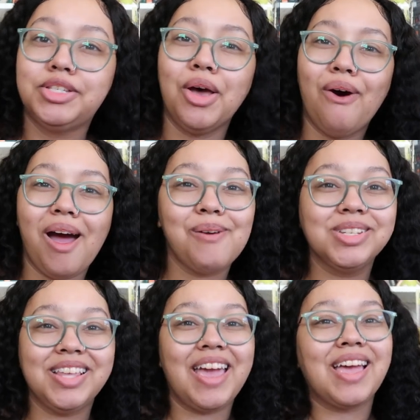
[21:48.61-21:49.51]
so I
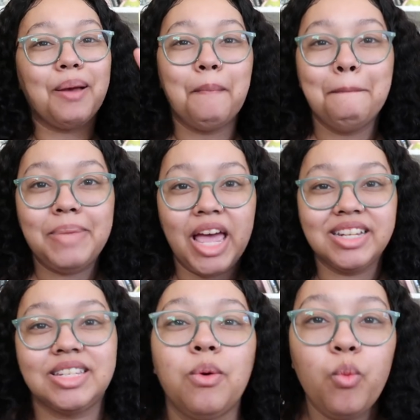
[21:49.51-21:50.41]
was like,
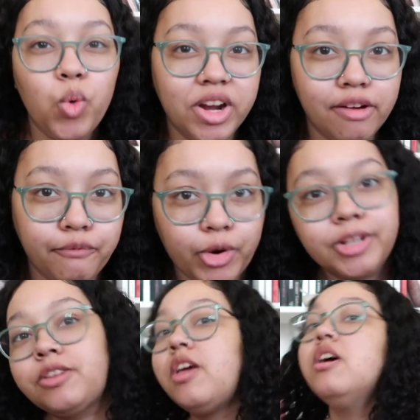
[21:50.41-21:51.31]
bet, we're here for
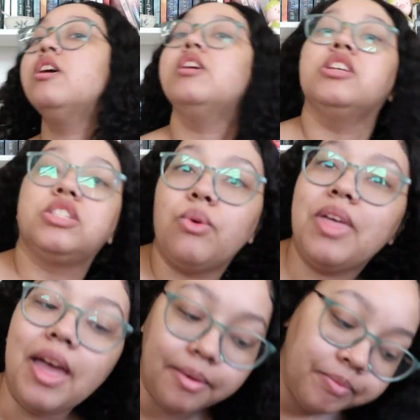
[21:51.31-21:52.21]
it. So
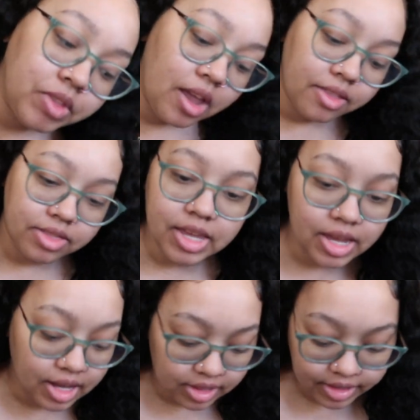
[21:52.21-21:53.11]
then,
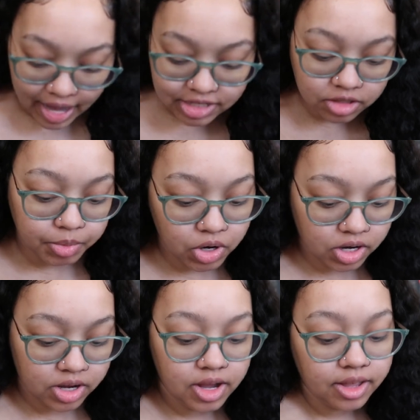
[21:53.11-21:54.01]
the last
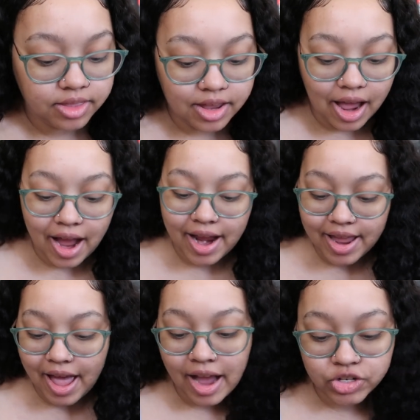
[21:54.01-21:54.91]
book that
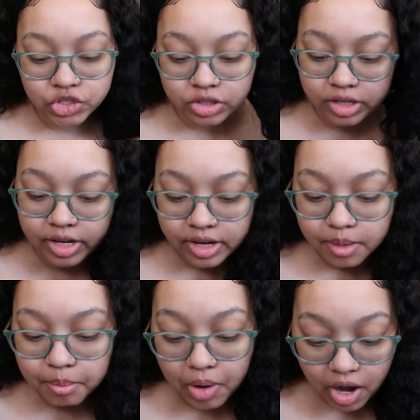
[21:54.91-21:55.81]
I actually
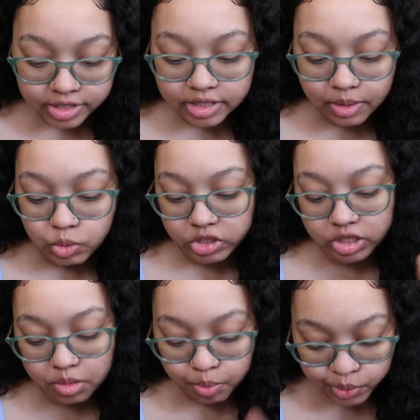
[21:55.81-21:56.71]
bought, which
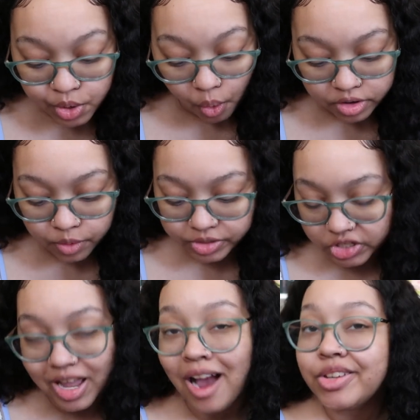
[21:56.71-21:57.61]
is a pre-order, which
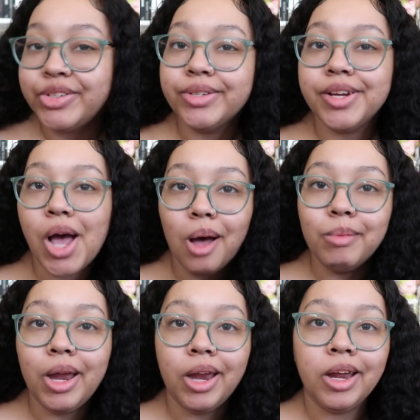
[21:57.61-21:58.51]
is actually
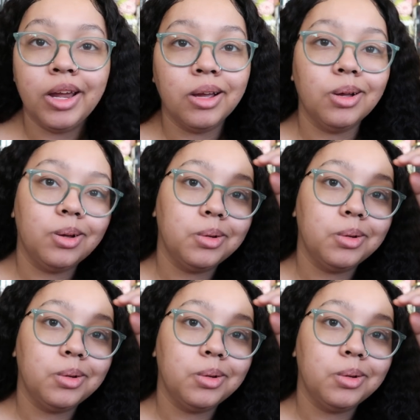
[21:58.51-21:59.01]
coming